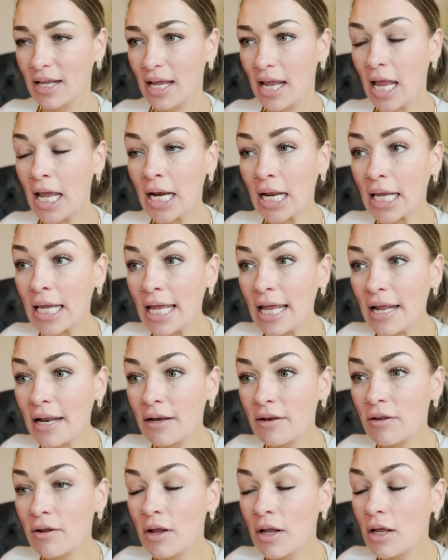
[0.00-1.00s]
And
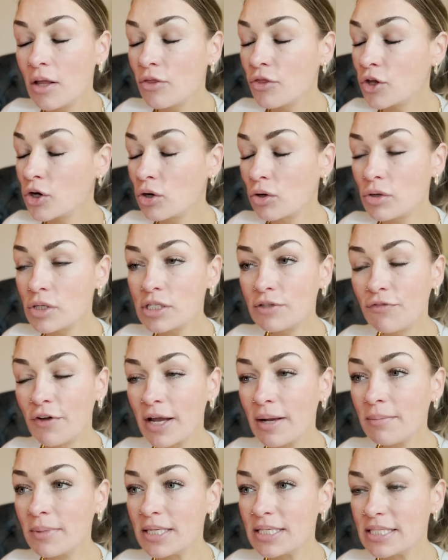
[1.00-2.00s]
again, the girls'
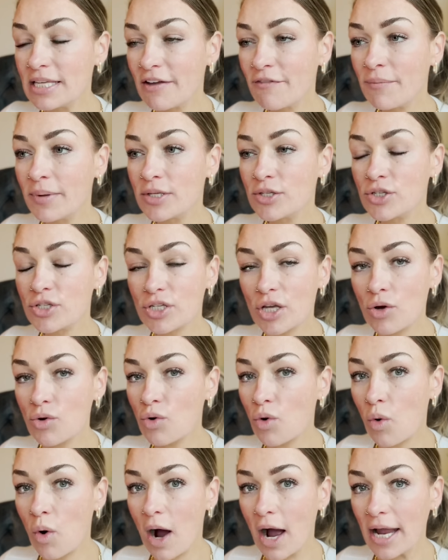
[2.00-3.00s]
families have been so
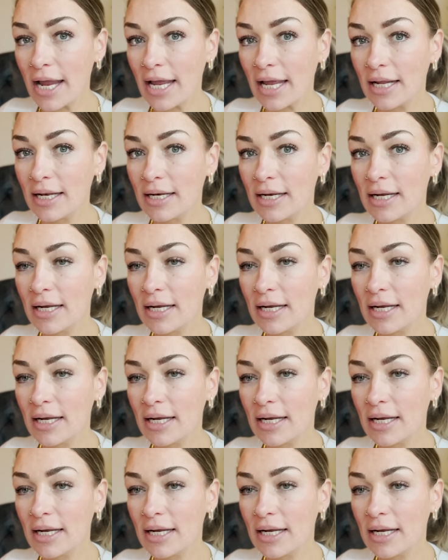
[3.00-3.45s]
quiet.